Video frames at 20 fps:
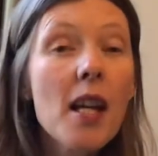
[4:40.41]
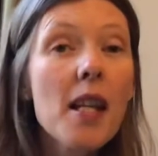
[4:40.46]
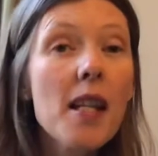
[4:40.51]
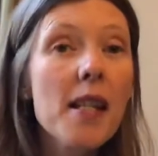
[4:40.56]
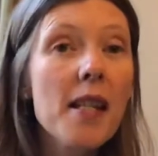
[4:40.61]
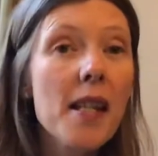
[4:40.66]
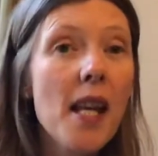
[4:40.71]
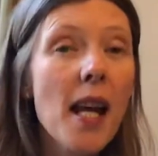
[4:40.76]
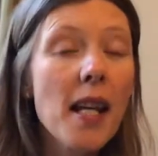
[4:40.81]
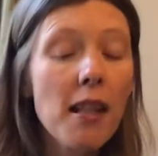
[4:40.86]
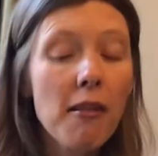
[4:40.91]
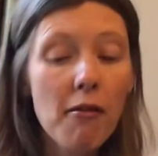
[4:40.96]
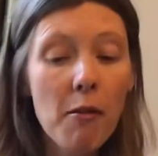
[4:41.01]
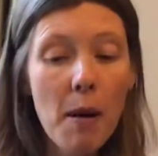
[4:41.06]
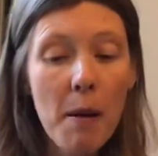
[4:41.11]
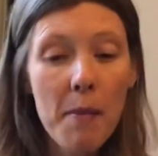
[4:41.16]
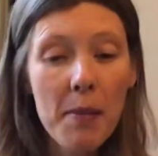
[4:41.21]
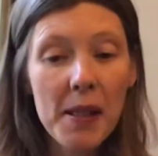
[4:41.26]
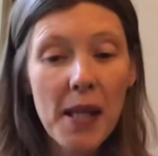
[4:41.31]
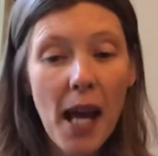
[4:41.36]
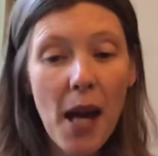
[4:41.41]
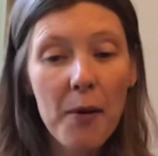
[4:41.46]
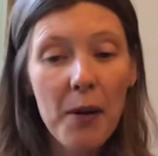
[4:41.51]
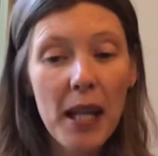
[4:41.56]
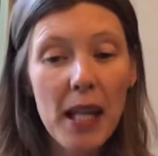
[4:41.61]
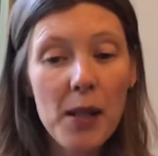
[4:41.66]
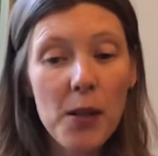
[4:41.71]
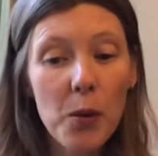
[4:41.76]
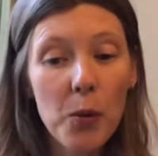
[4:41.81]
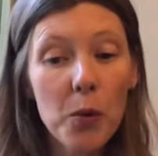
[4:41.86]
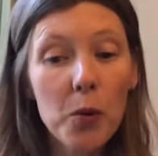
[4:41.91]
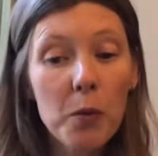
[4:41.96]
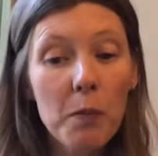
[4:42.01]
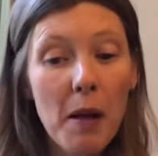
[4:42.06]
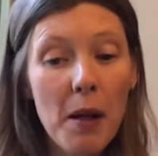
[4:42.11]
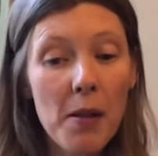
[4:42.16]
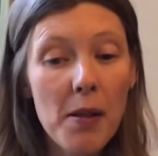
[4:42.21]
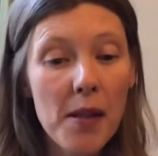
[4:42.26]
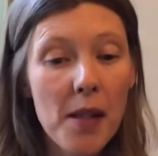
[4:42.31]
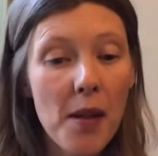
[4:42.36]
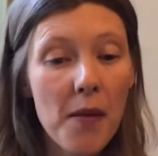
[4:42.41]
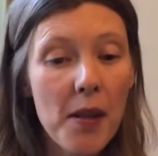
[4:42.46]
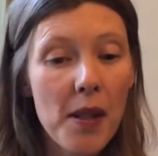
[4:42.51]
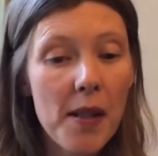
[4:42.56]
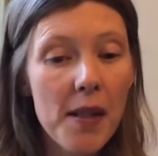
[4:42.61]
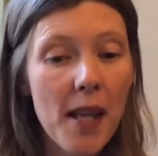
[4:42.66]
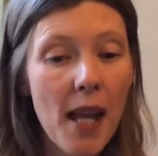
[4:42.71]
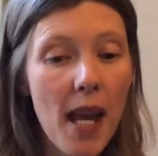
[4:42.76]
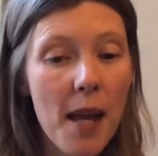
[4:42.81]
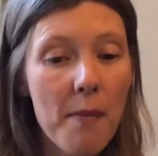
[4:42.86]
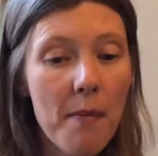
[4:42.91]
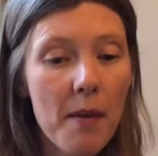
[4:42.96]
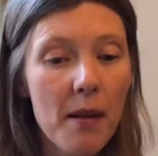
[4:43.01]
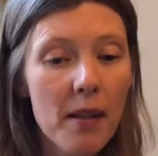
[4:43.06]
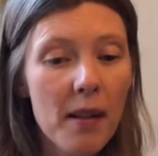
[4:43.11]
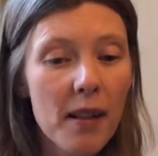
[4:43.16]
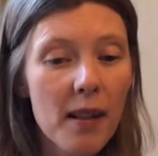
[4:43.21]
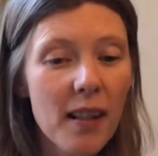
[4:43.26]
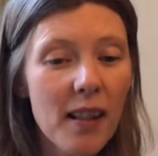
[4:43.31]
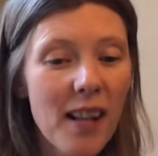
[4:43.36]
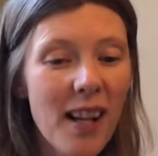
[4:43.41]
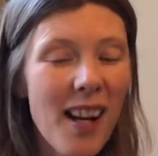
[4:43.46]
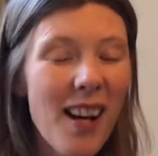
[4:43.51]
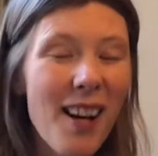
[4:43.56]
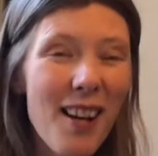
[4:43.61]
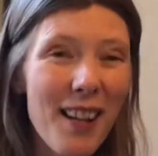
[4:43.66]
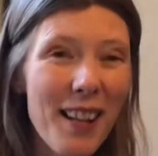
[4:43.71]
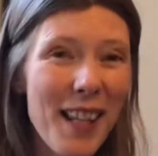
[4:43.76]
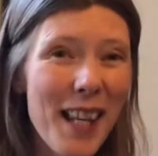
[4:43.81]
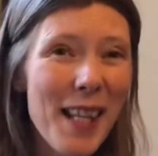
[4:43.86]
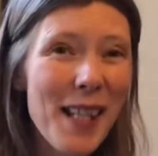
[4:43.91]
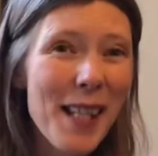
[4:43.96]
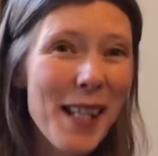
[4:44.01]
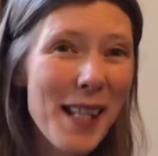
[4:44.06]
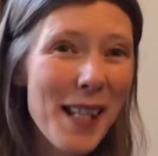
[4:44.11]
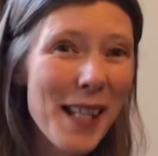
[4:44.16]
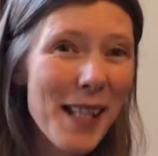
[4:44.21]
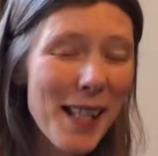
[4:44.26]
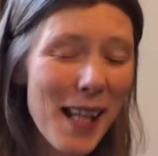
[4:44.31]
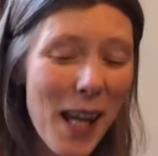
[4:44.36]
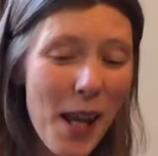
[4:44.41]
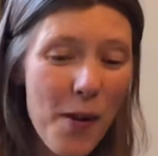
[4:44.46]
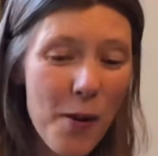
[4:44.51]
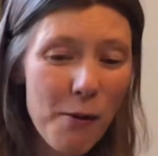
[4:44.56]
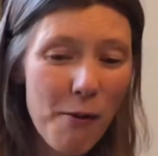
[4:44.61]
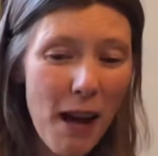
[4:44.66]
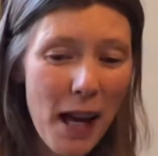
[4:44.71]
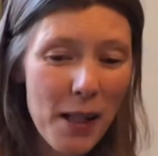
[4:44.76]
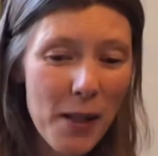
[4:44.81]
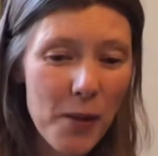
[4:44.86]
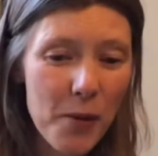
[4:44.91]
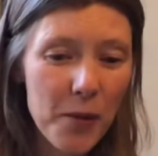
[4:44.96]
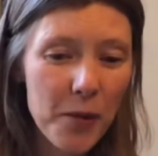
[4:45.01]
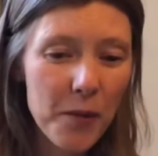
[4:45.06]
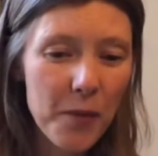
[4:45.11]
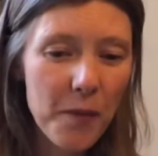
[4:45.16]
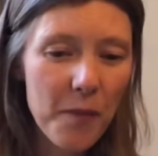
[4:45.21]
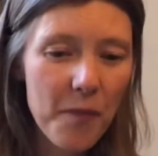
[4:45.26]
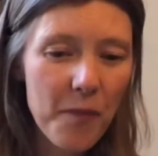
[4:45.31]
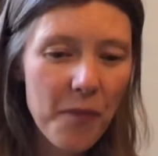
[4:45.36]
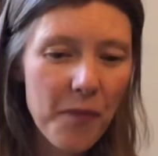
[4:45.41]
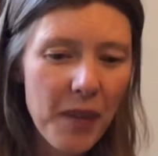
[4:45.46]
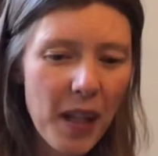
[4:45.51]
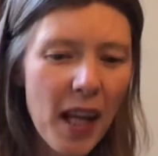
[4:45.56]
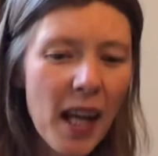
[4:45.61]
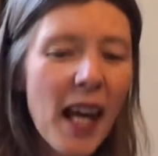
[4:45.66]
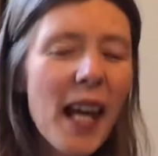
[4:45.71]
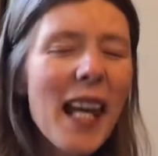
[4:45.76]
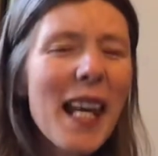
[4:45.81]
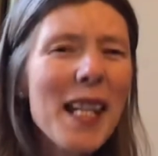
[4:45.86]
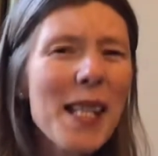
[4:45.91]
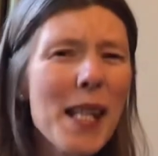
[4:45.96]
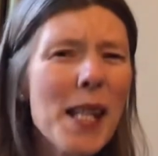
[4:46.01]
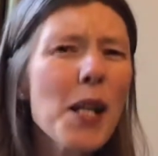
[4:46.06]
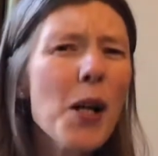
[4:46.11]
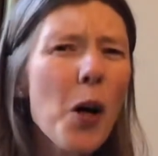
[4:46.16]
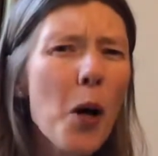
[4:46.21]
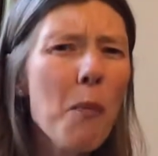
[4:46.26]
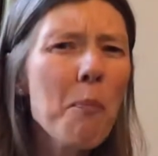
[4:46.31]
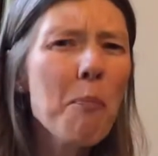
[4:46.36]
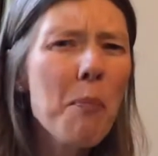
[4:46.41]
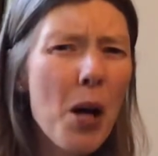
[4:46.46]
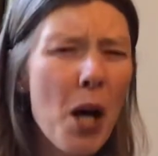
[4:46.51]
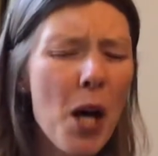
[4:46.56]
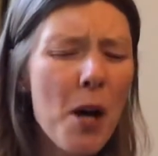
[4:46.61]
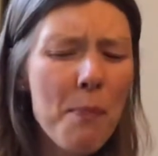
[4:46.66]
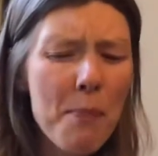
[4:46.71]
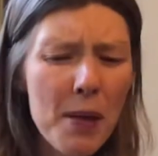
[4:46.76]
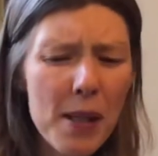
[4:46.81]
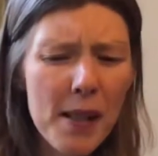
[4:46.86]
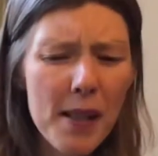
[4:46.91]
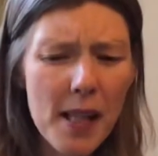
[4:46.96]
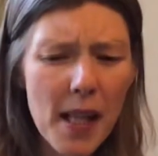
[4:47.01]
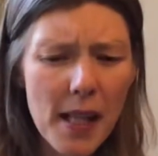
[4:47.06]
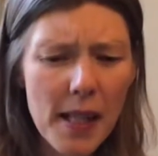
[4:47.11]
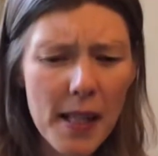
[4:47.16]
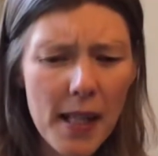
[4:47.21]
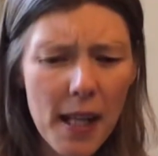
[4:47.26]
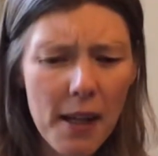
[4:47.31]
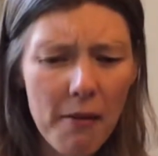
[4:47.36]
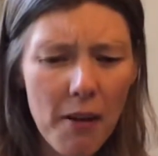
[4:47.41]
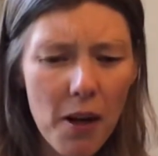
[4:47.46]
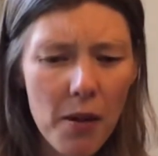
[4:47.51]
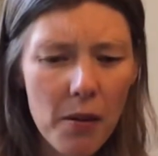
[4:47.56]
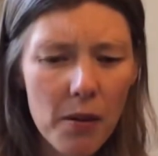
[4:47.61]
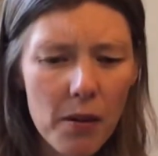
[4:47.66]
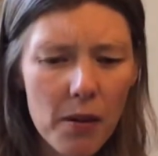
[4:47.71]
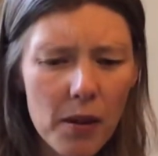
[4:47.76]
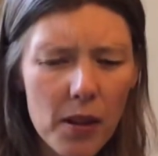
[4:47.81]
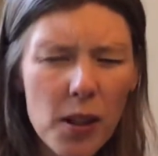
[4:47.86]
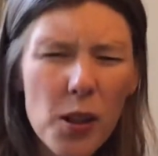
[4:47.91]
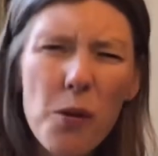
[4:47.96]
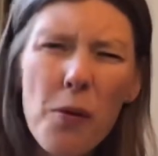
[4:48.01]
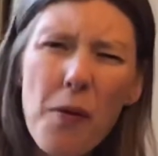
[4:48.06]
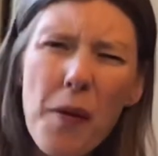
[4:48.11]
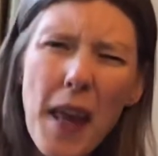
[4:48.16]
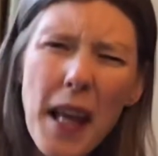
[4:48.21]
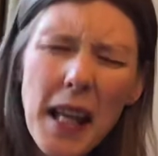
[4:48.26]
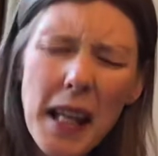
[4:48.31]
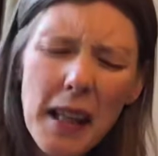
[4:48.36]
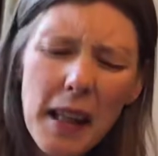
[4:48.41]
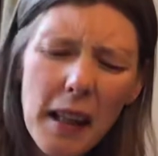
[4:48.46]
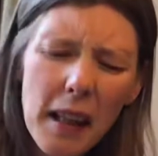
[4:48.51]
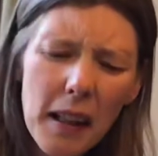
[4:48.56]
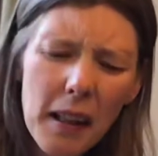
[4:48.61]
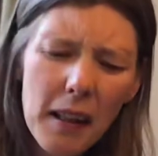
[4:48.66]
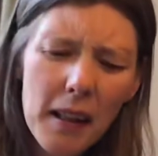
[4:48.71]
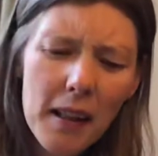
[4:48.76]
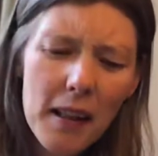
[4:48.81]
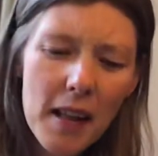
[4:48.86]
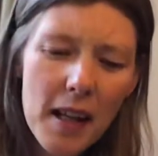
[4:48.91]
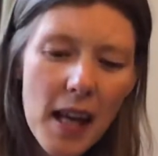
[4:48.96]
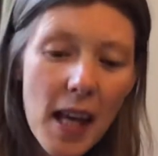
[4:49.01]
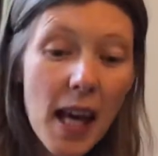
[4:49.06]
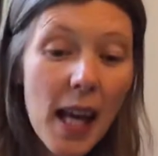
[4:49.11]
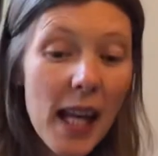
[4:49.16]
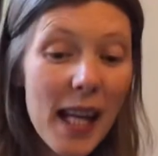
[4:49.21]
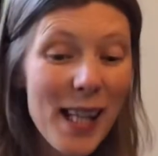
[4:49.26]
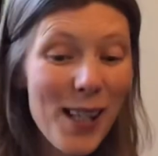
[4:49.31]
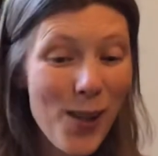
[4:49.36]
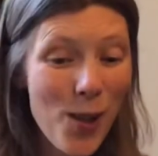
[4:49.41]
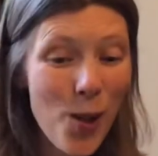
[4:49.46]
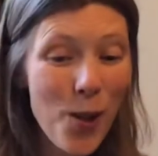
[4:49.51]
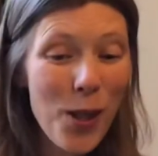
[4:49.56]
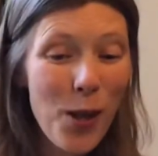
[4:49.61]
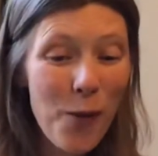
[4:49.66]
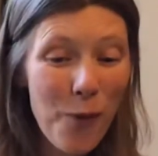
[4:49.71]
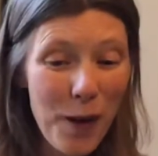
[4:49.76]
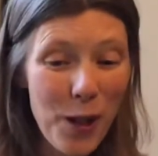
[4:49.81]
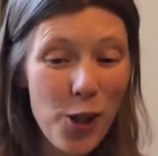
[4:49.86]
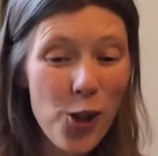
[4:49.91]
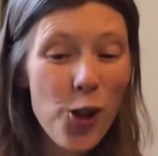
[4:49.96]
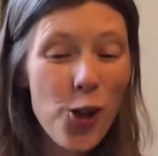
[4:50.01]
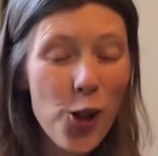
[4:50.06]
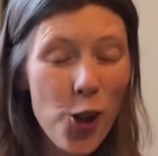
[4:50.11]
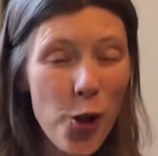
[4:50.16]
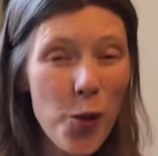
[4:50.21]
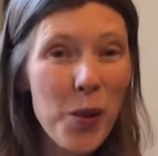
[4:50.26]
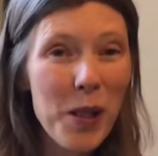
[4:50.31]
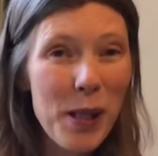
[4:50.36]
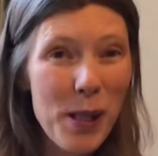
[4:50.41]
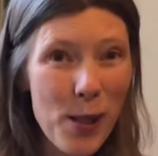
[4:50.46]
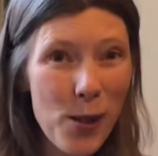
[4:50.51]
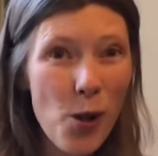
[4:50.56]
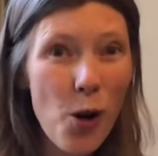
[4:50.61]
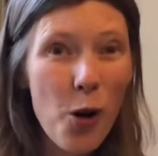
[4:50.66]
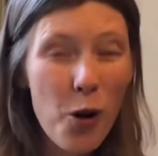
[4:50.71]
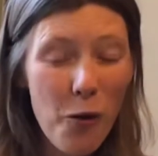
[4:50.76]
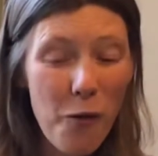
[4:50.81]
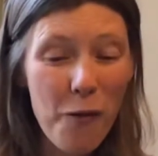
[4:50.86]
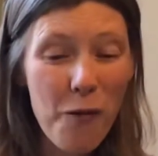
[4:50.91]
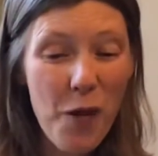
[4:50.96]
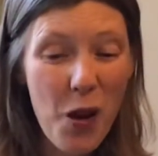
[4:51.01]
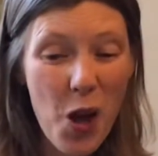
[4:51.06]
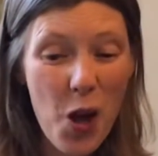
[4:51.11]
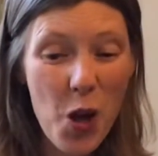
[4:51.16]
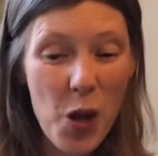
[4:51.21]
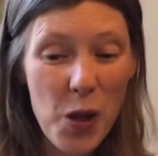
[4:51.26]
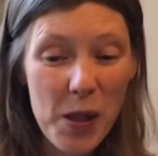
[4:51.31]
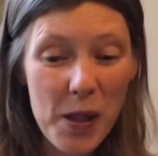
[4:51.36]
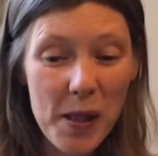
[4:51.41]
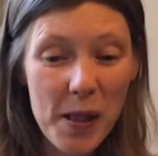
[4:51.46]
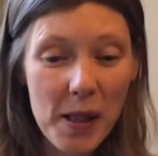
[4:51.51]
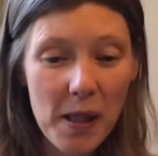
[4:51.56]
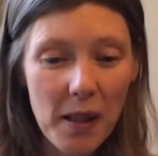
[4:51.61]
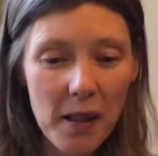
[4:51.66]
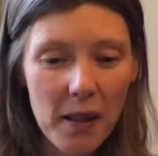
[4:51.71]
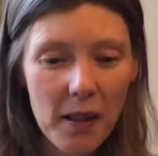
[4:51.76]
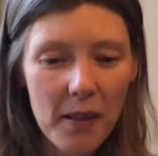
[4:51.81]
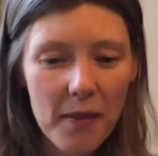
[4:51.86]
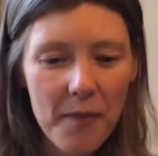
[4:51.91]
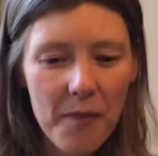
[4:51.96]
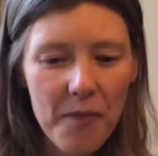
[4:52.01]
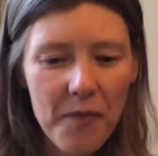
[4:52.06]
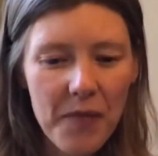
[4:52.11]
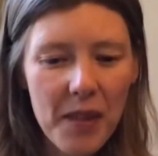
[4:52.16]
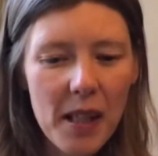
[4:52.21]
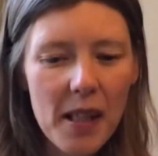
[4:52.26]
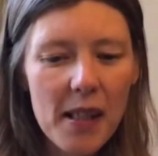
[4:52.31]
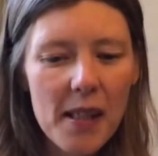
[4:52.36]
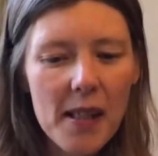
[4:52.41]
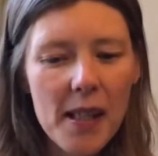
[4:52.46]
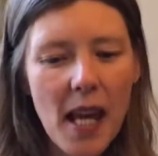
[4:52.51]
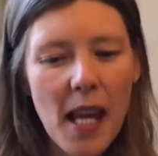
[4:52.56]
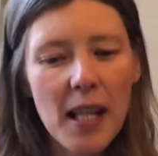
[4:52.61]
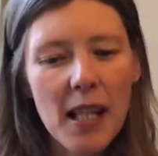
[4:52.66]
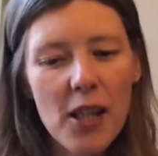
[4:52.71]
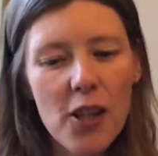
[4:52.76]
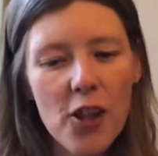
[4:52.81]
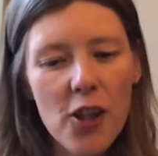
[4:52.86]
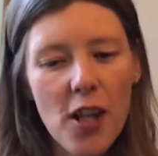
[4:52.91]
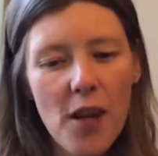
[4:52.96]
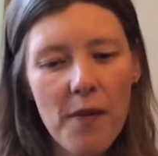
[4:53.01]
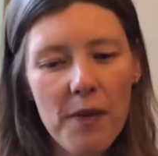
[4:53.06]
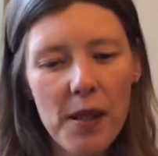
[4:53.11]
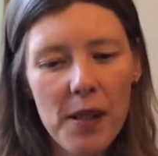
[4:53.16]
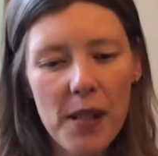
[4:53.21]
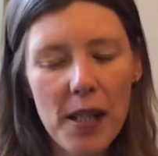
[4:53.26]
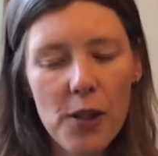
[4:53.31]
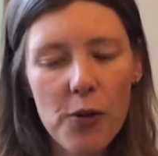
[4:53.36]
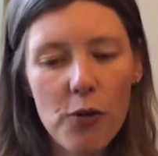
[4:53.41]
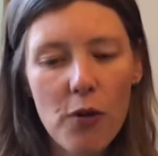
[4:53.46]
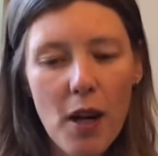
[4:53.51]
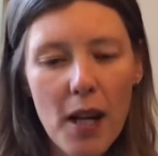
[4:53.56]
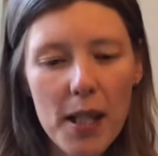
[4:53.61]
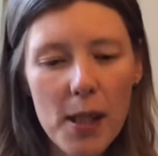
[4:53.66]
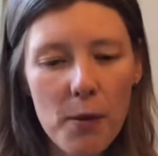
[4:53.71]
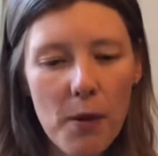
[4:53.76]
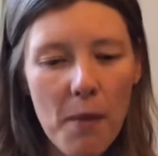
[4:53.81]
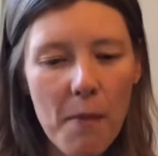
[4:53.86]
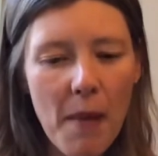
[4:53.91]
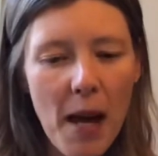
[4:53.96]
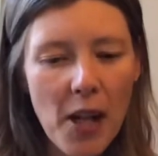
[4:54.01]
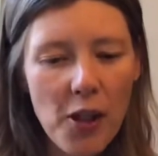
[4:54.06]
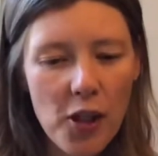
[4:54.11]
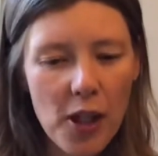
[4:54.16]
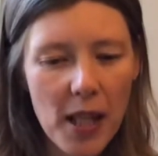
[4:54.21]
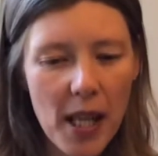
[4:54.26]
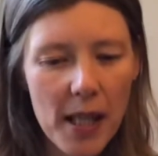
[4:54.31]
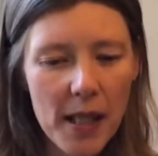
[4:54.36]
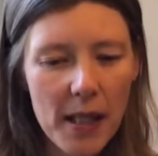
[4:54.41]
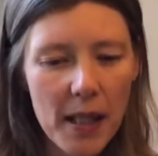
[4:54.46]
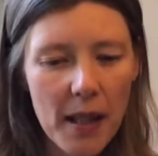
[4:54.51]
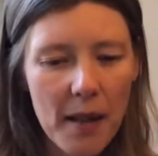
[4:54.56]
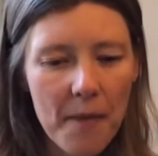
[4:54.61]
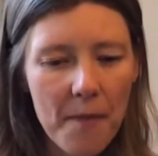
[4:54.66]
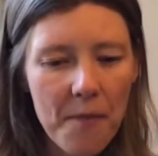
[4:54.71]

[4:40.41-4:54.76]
Stanley remembered how he'd almost done the same. I guess he didn't hear the rattle. "He did it on purpose," said Zero. "You think?" "He took off his shoe and sock first." Stanley shivered as he tried to imagine it.